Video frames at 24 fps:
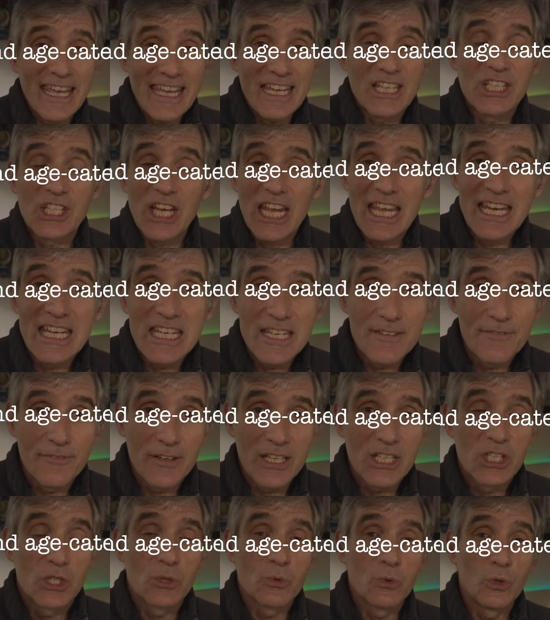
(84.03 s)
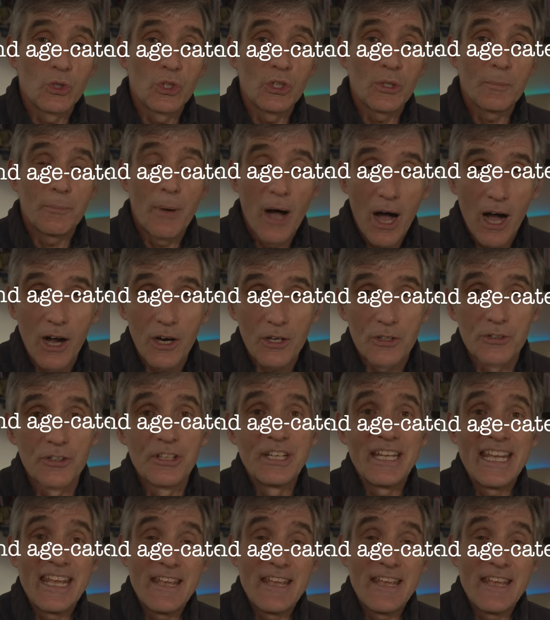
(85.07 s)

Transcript: each individual parkrun